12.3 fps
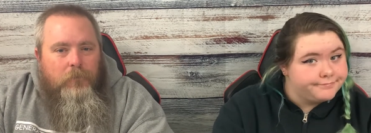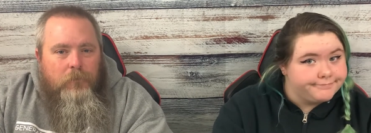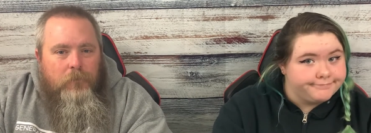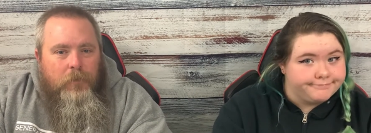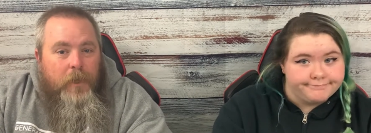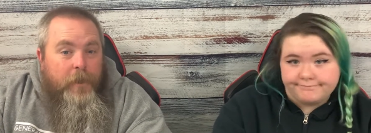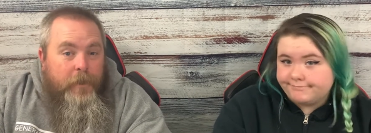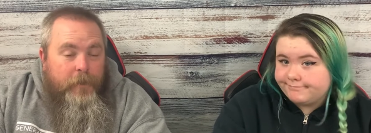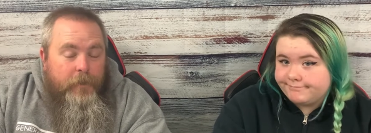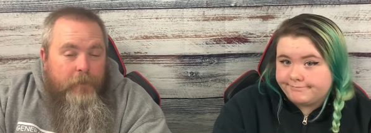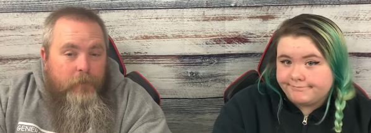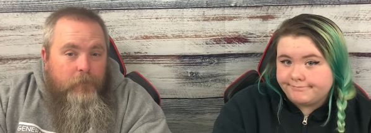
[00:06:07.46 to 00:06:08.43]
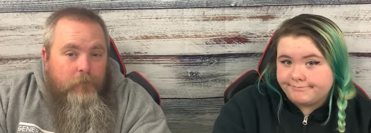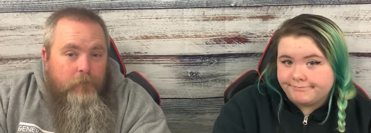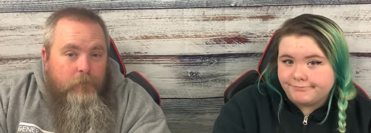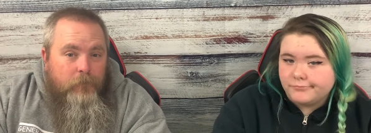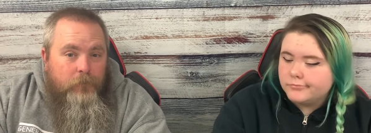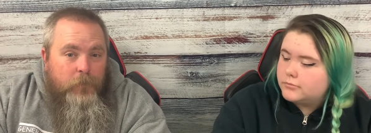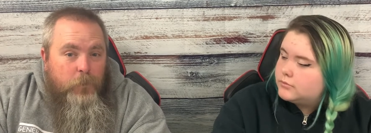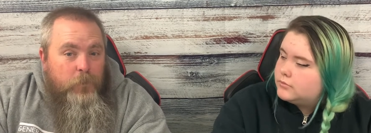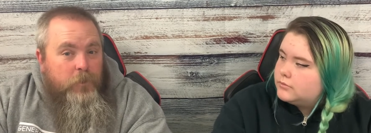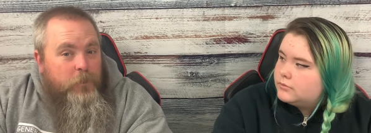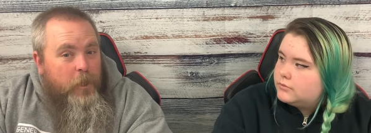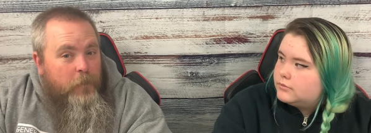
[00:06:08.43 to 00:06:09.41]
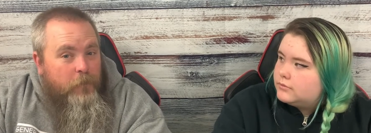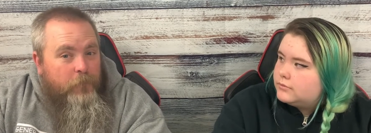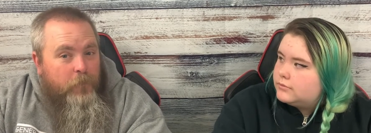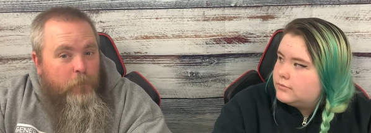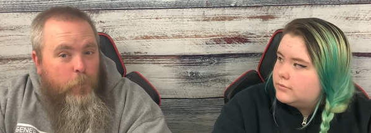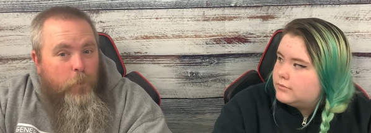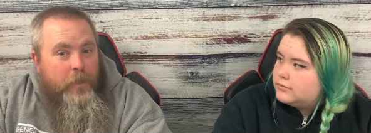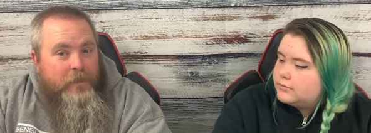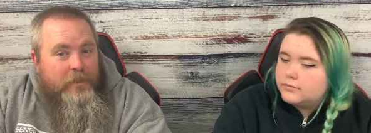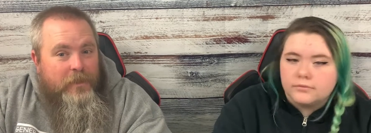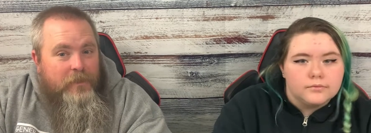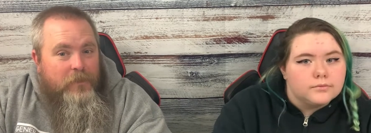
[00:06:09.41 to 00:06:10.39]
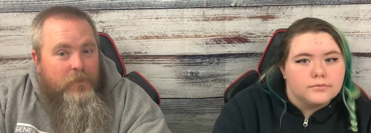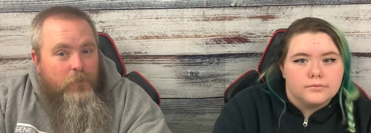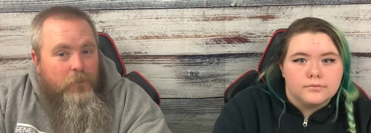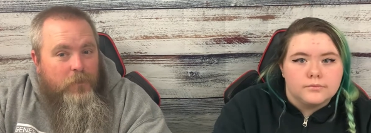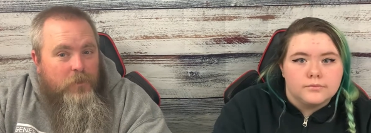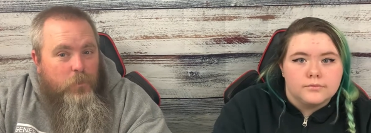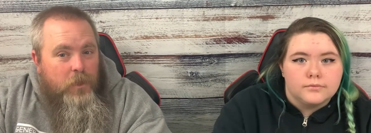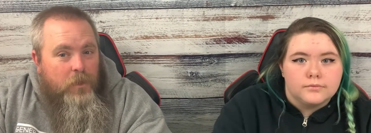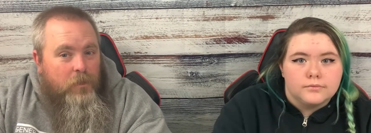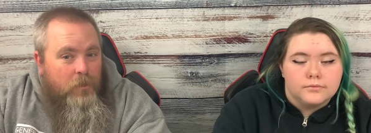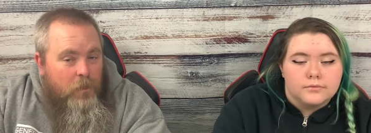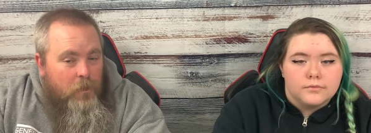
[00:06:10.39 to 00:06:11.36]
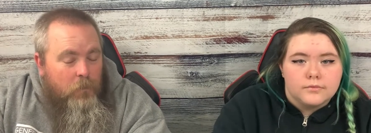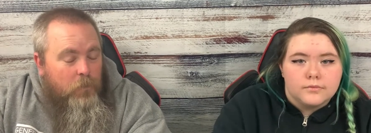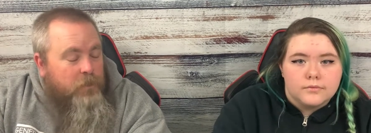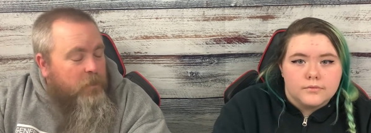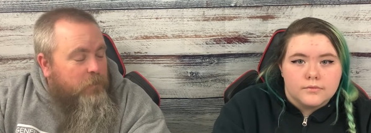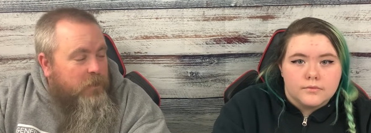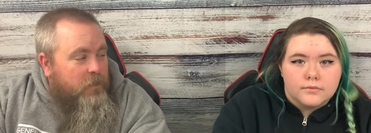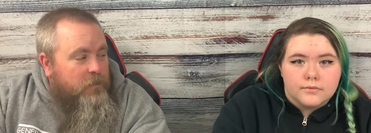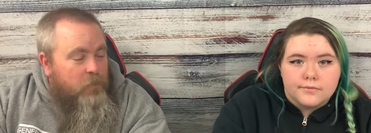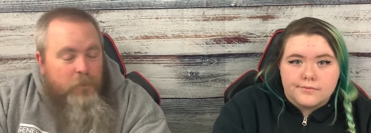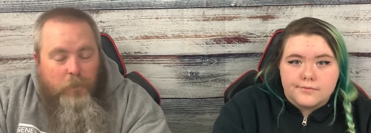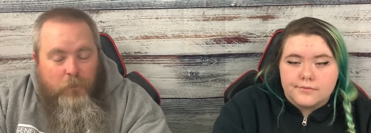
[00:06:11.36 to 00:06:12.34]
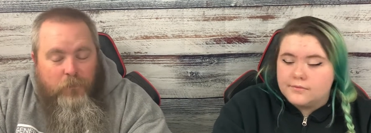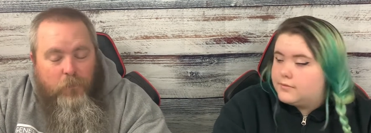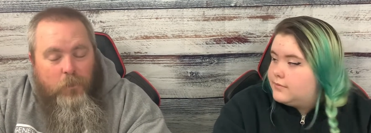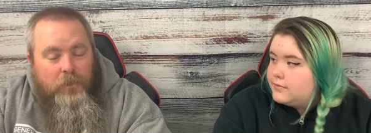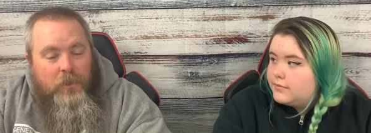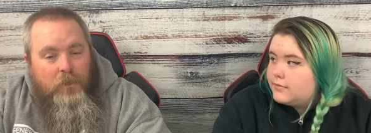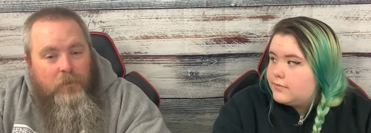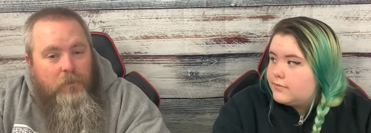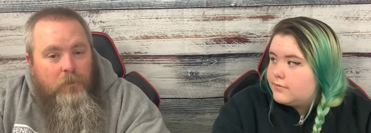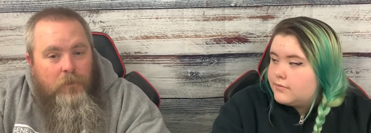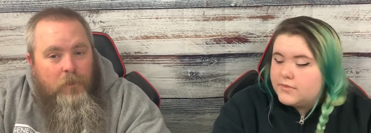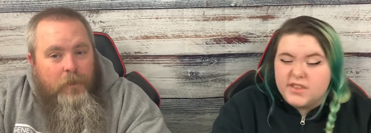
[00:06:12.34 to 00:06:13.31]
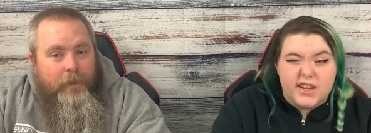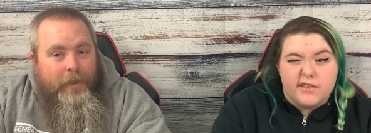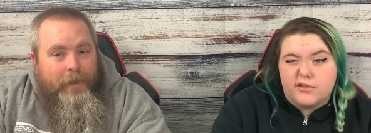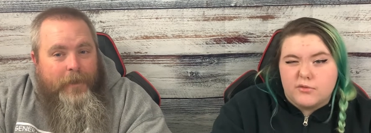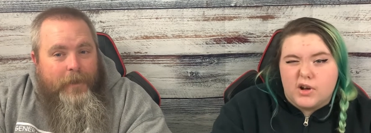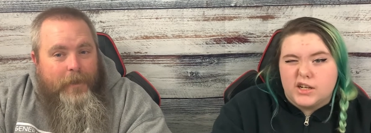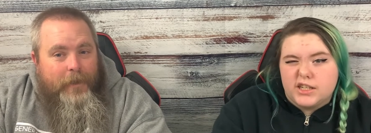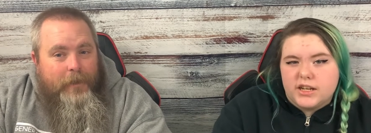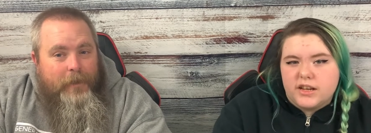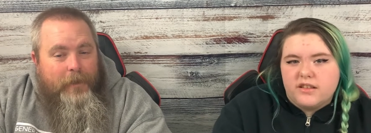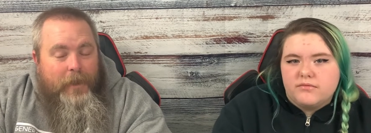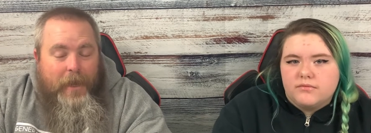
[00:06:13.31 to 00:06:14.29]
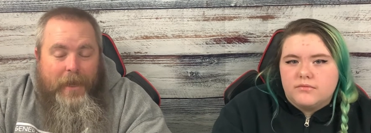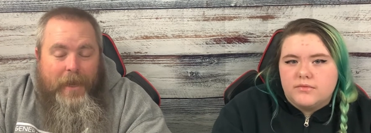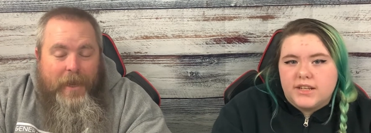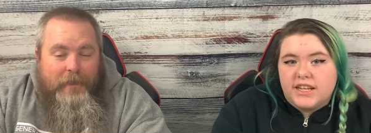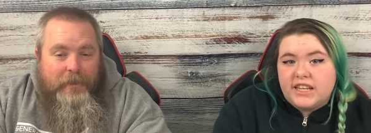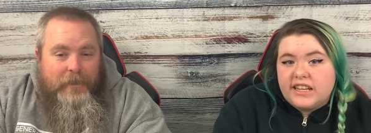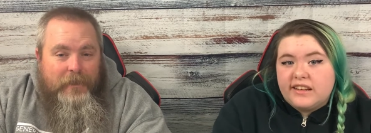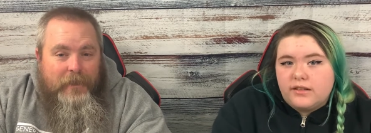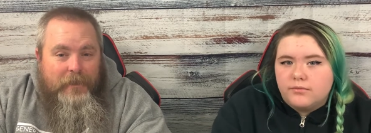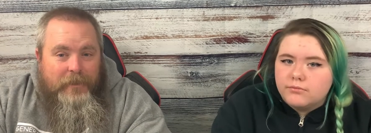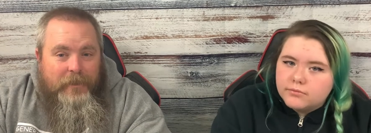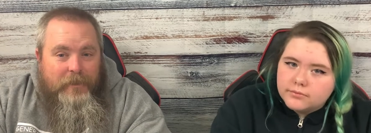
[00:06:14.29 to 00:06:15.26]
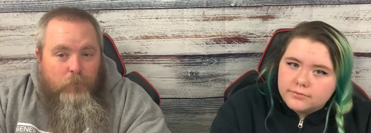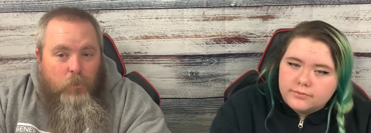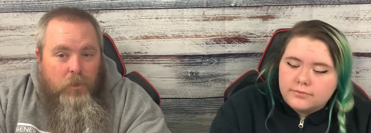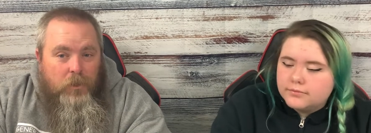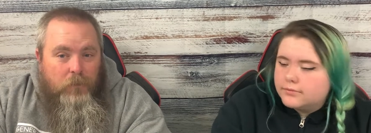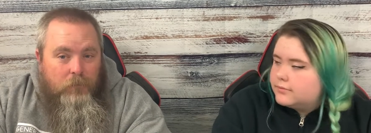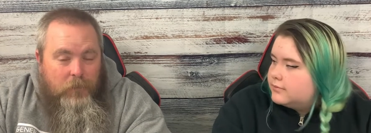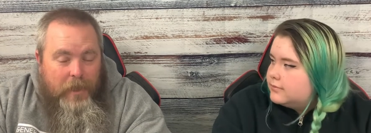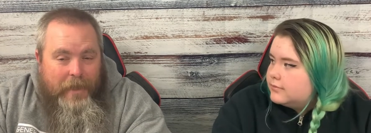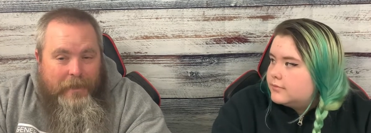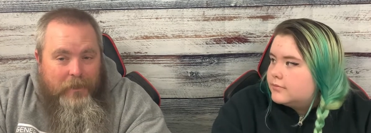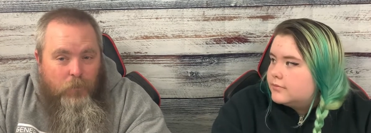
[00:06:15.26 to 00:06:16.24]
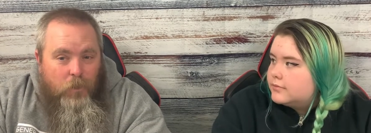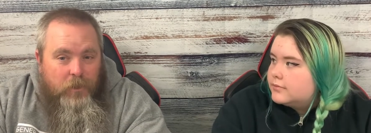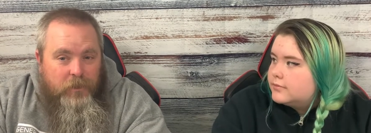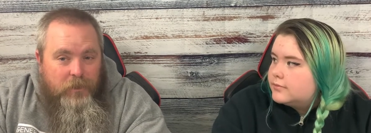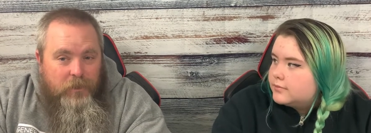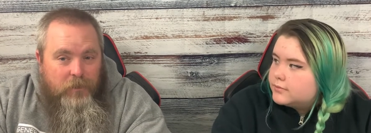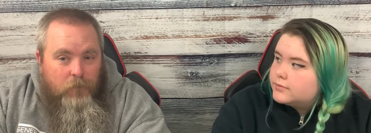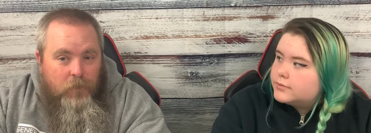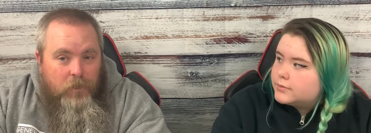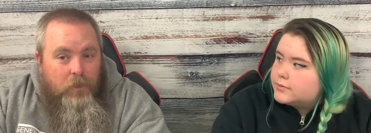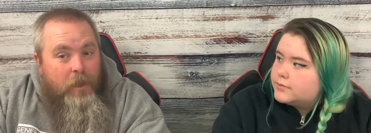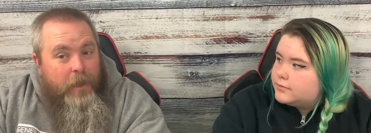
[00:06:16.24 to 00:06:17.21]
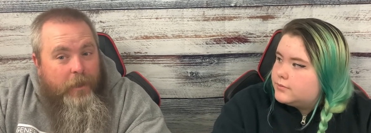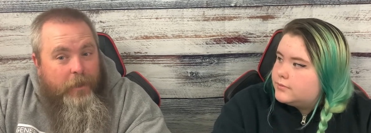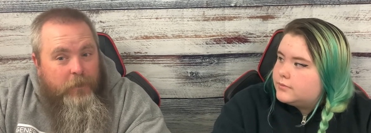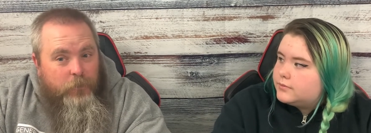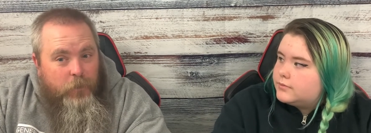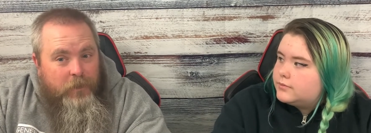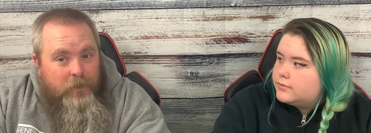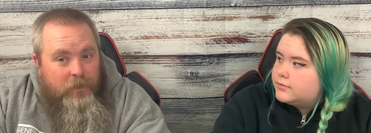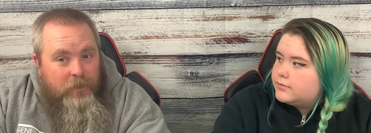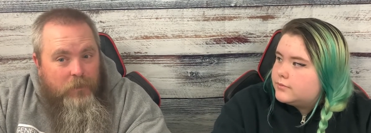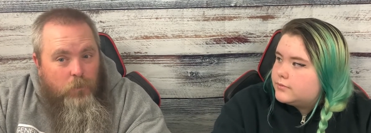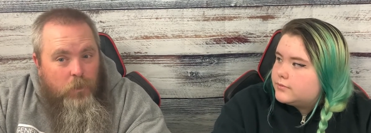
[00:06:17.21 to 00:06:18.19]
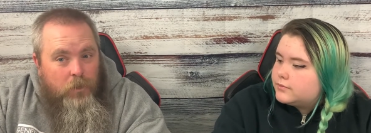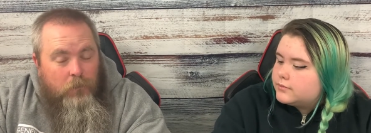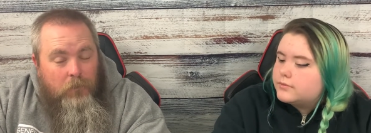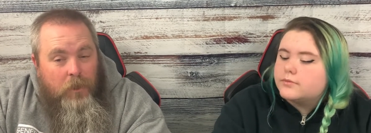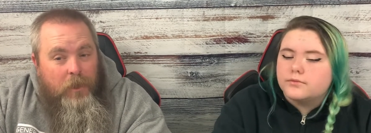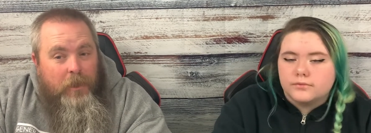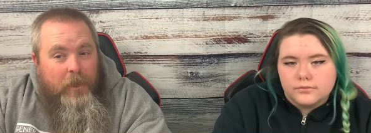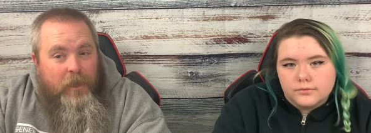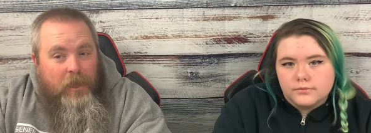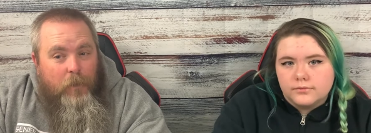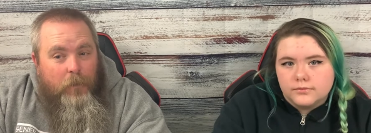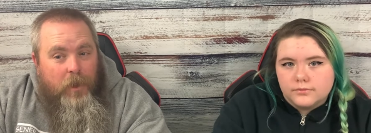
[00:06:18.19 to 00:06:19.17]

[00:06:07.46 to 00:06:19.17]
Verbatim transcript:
Speaker 1: Uh, there was a trailer for The Boys season two this week, which comes out September fourteenth.
Speaker 2: Never watched it.
Speaker 1: And I haven't seen season one. I did watch season one. I enjoyed season one. It came